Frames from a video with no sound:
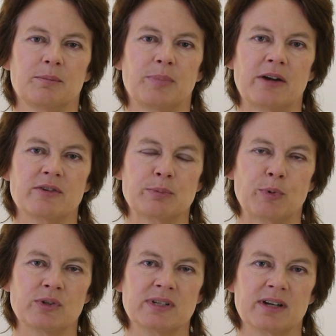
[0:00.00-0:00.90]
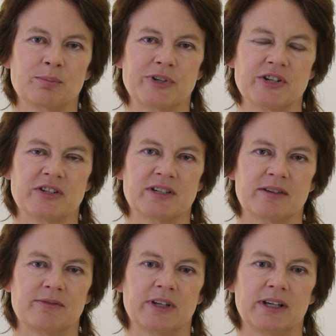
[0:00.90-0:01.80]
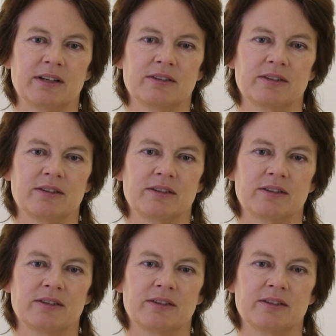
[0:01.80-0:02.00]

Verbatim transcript: by responding appreciatively